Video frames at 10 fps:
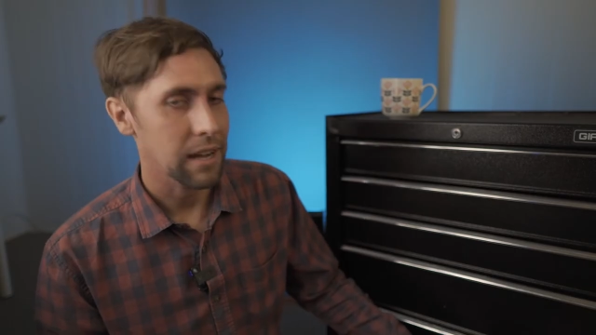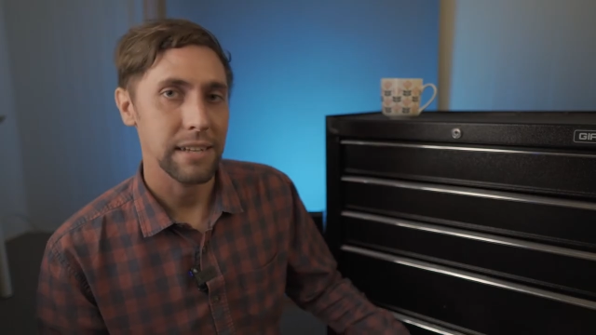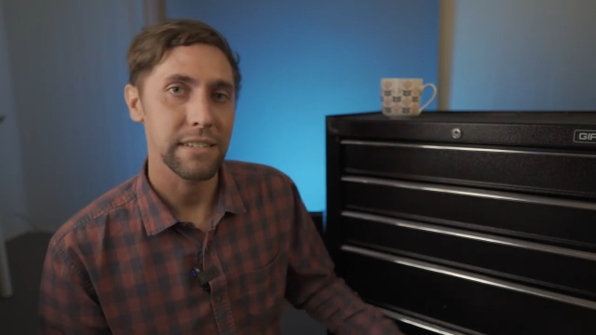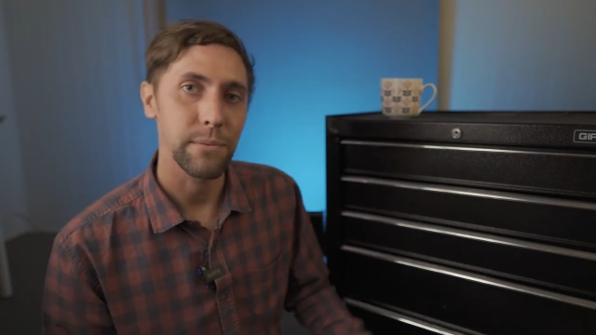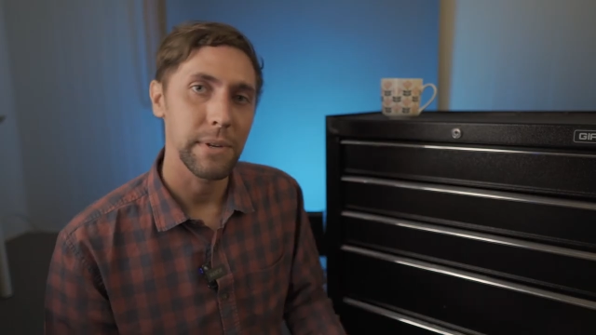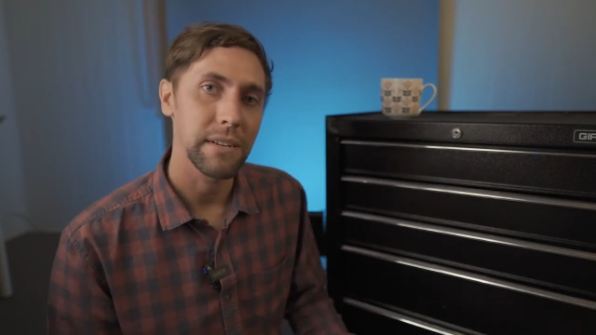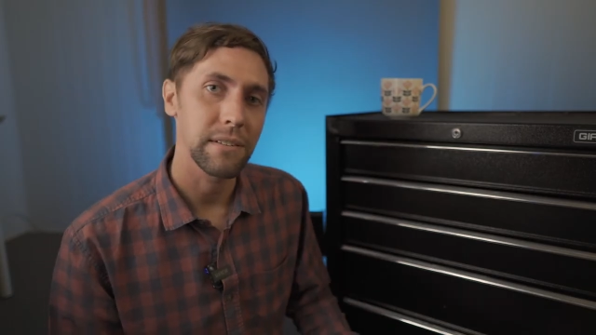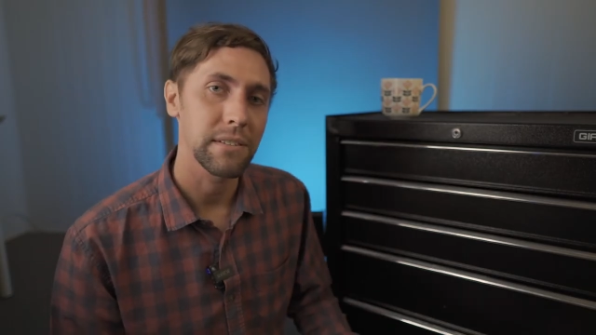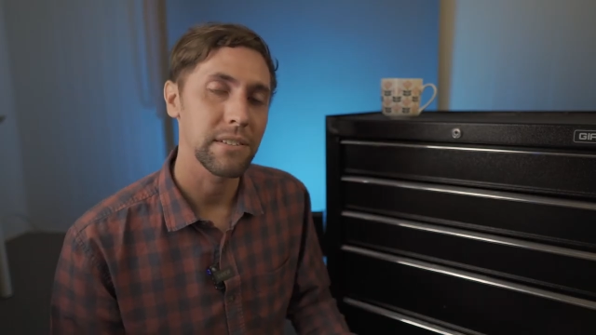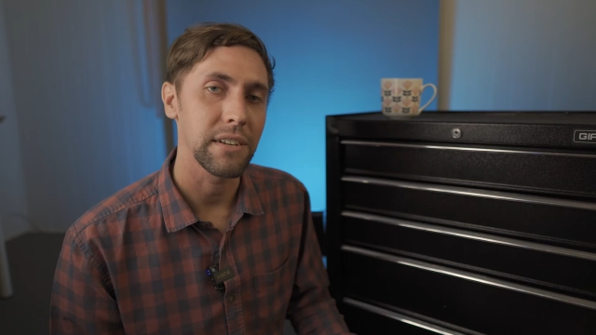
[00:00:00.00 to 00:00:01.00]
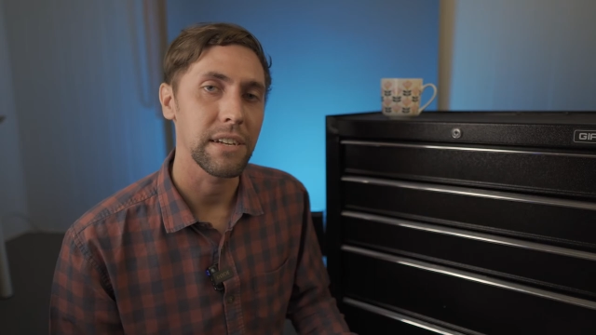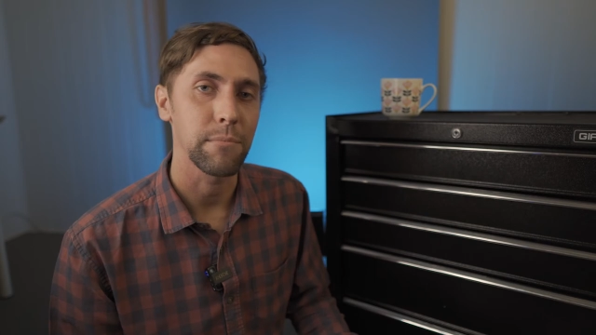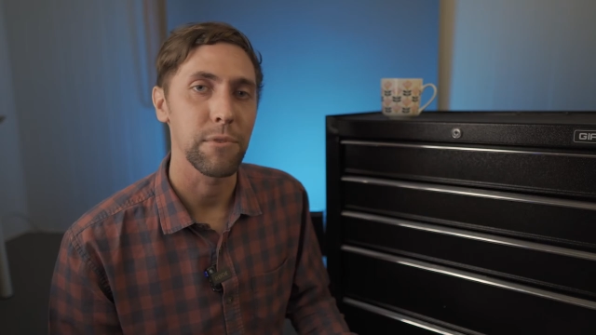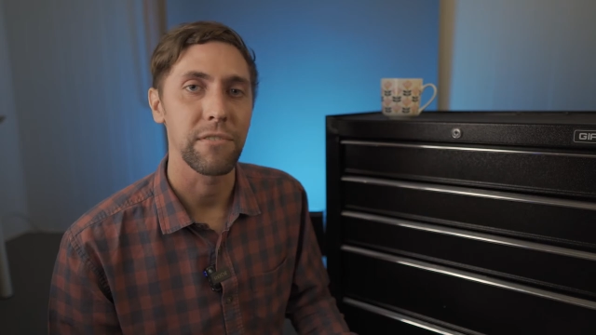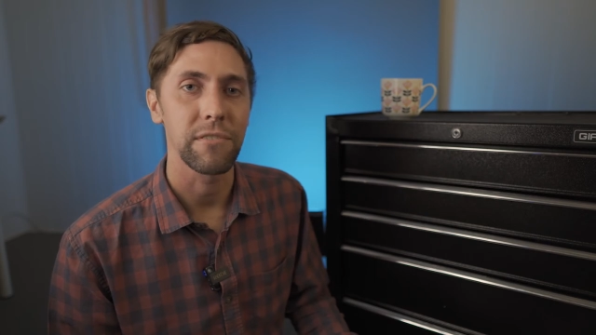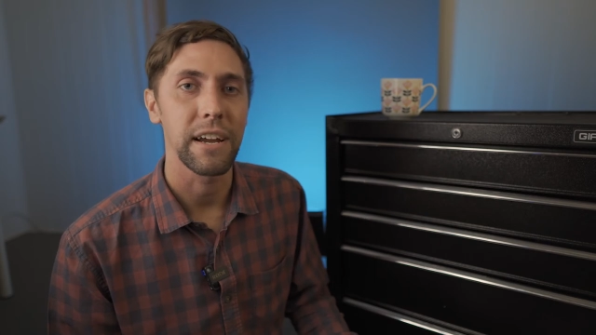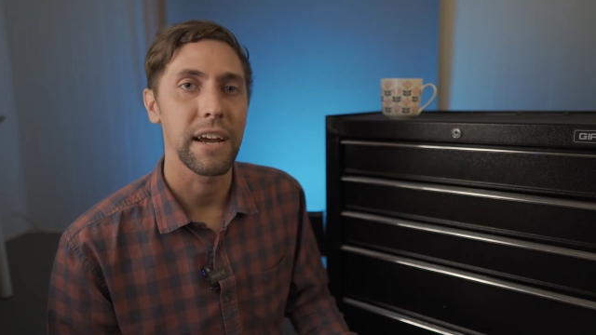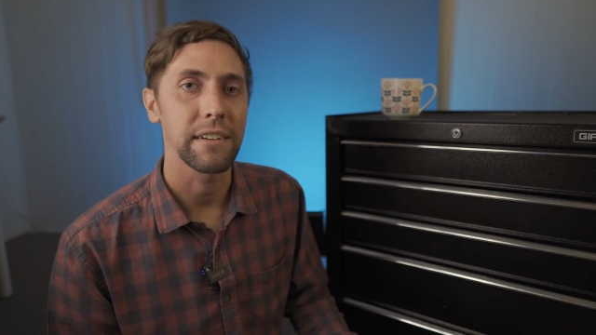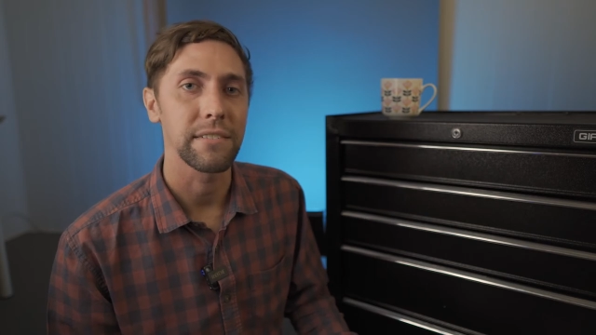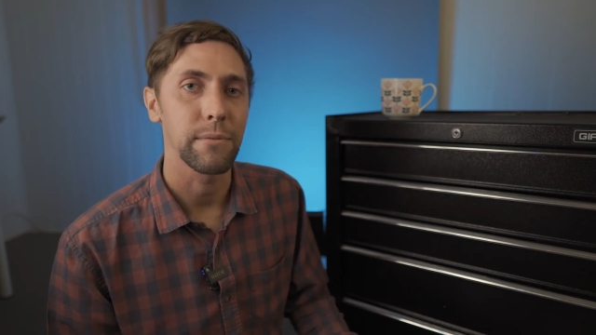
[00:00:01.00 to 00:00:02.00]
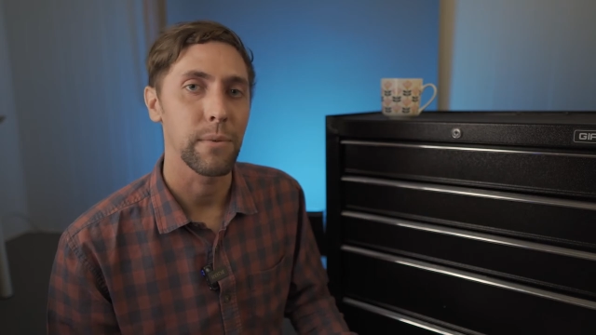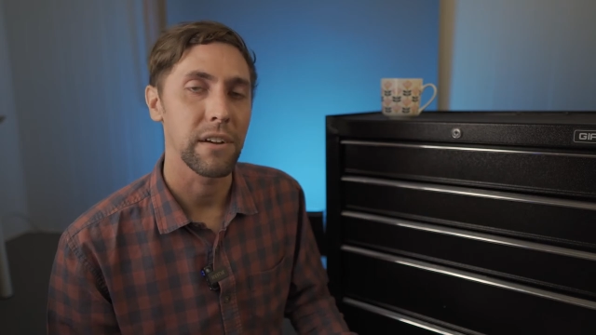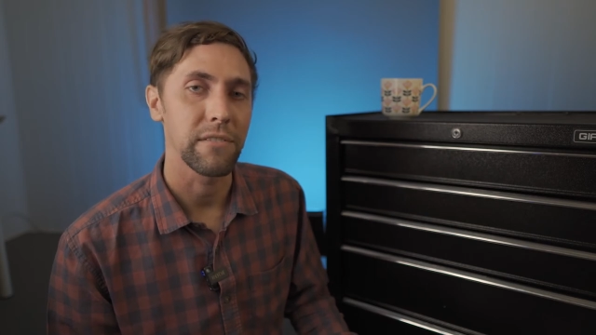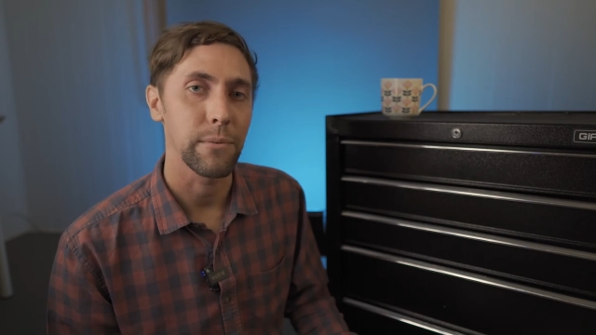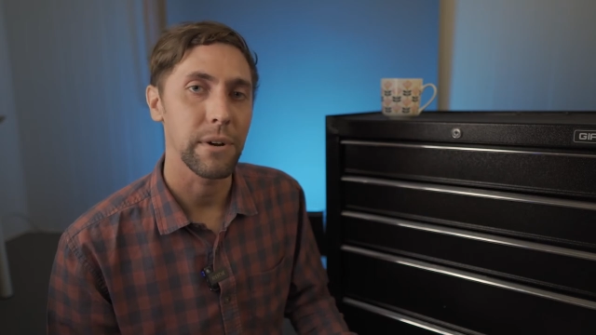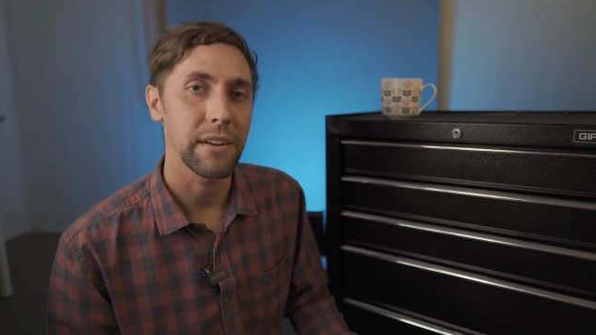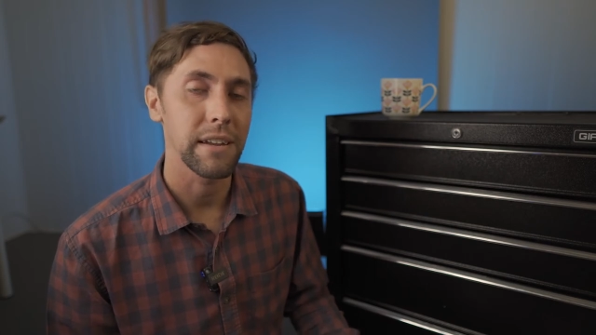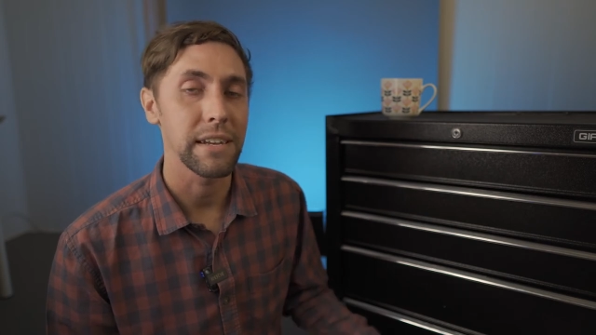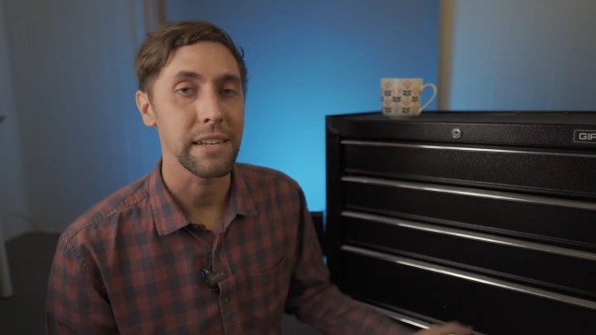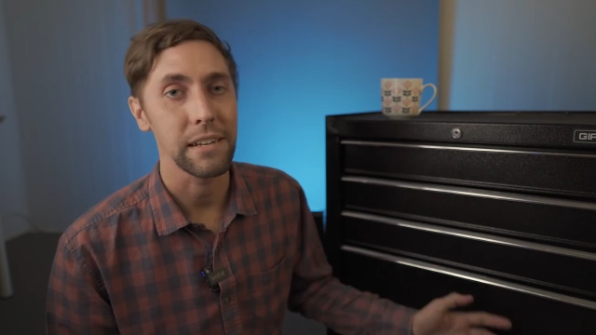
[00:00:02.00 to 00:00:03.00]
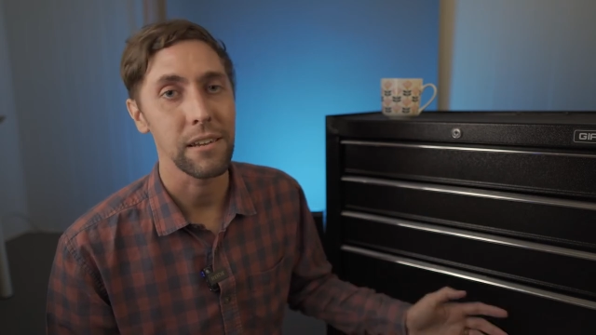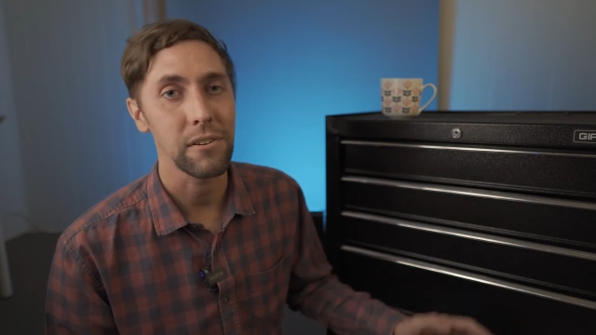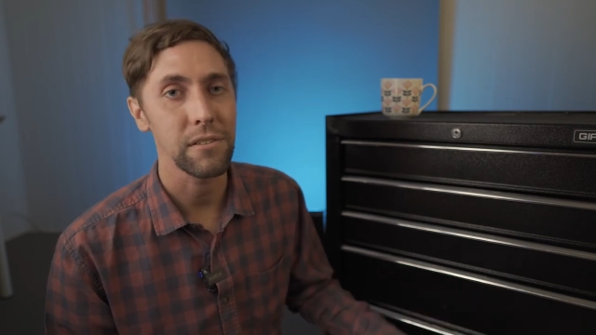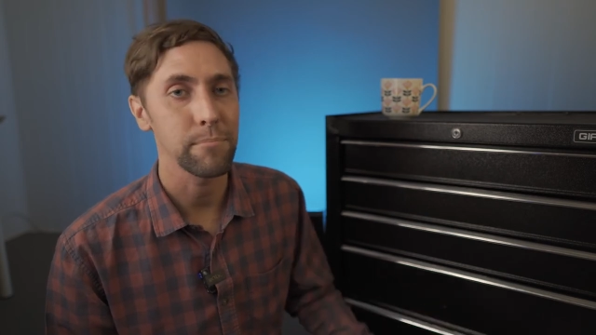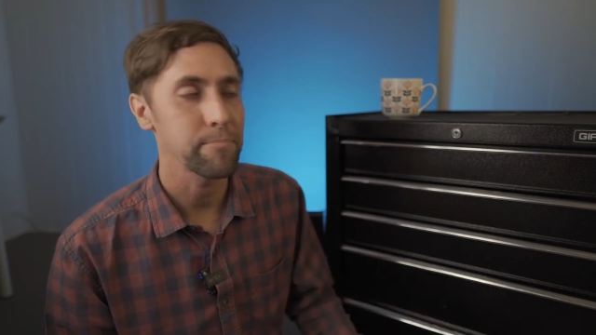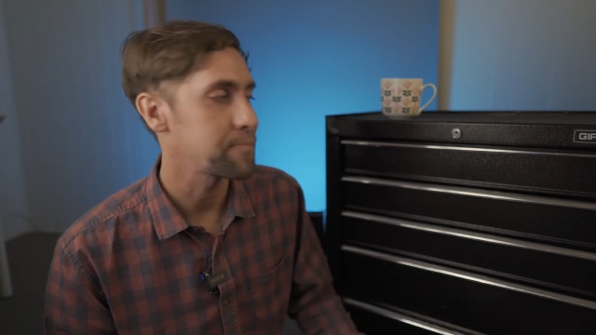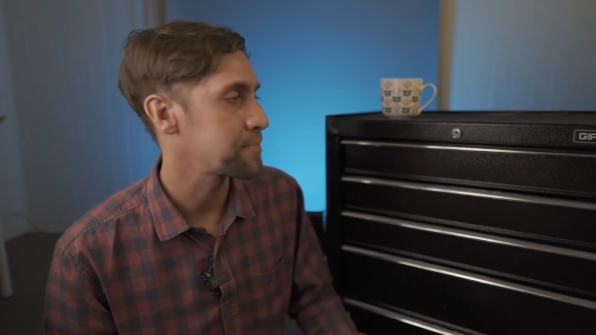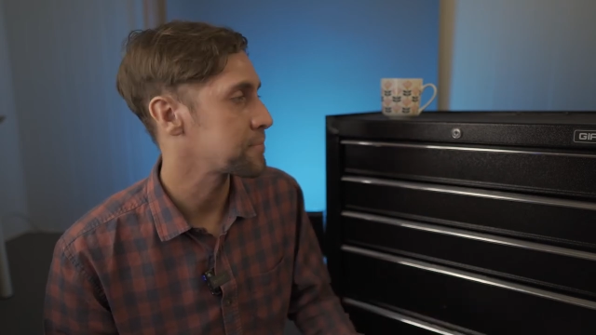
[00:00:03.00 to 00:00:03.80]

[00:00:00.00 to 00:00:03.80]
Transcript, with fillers: caster wheels so you can move it around wherever you want and you can lock them.